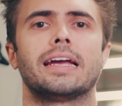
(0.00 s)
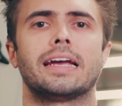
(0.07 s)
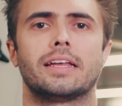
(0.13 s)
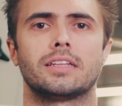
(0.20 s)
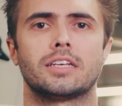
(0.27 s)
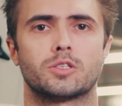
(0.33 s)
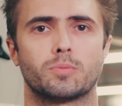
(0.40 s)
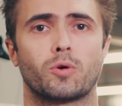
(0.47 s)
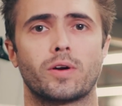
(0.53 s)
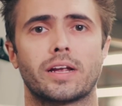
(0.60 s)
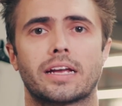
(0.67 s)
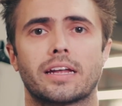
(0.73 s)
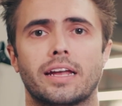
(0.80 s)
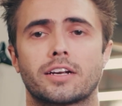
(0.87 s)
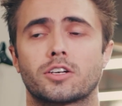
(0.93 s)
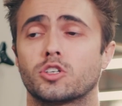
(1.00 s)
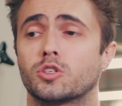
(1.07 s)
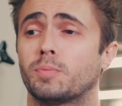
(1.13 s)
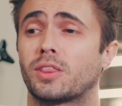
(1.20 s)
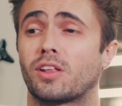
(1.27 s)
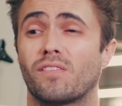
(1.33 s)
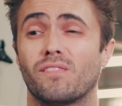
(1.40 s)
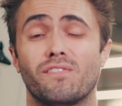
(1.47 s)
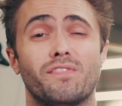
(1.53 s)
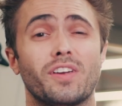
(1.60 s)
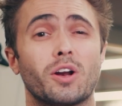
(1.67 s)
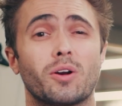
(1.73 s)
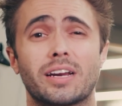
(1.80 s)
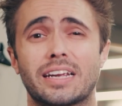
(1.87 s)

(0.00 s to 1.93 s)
in these marine connectors, but they're very